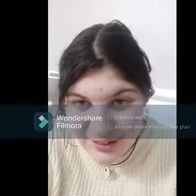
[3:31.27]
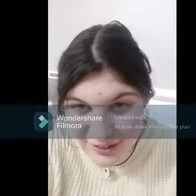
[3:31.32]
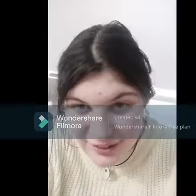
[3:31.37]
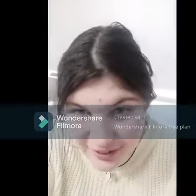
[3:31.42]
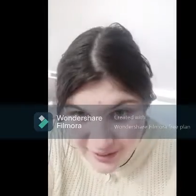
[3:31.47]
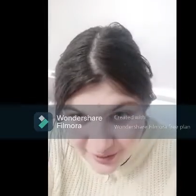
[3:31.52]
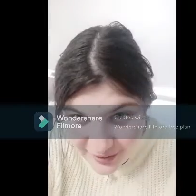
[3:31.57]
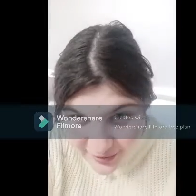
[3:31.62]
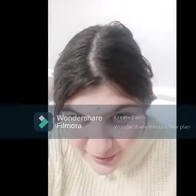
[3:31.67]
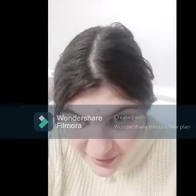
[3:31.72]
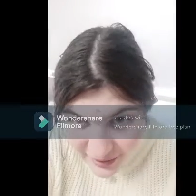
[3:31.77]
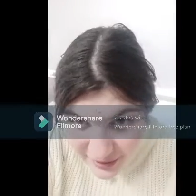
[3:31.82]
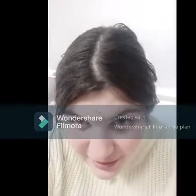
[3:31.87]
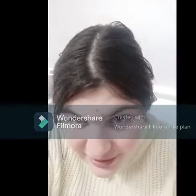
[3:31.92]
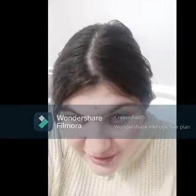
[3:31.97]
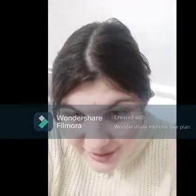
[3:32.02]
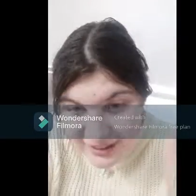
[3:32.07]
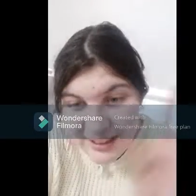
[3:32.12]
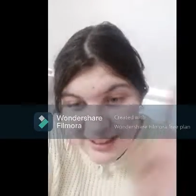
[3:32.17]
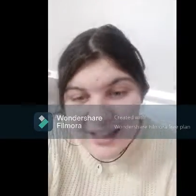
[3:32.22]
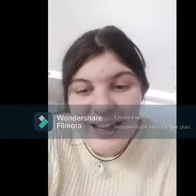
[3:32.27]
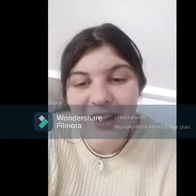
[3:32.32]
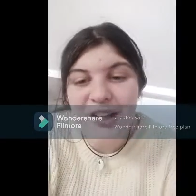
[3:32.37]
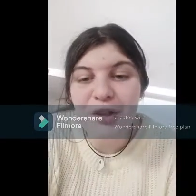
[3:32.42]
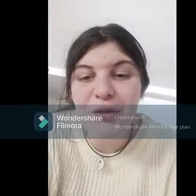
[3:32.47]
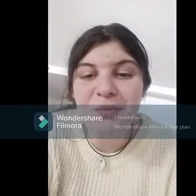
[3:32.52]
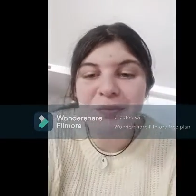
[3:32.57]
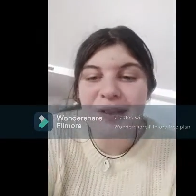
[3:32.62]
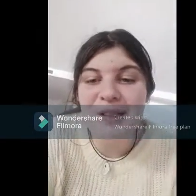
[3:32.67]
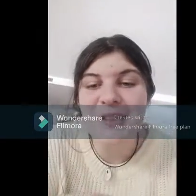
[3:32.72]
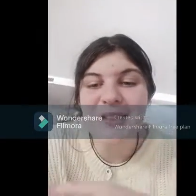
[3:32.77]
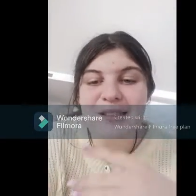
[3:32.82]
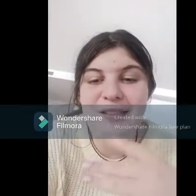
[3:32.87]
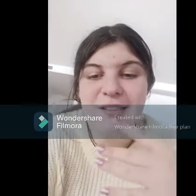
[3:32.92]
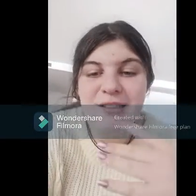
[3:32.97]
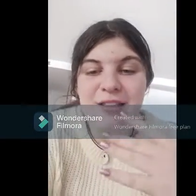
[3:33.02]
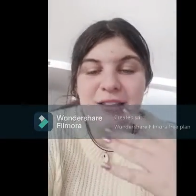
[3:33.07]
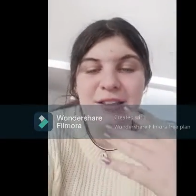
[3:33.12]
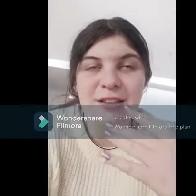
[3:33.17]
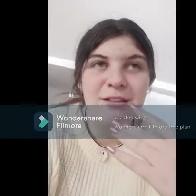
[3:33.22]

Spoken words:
Okay. The nail place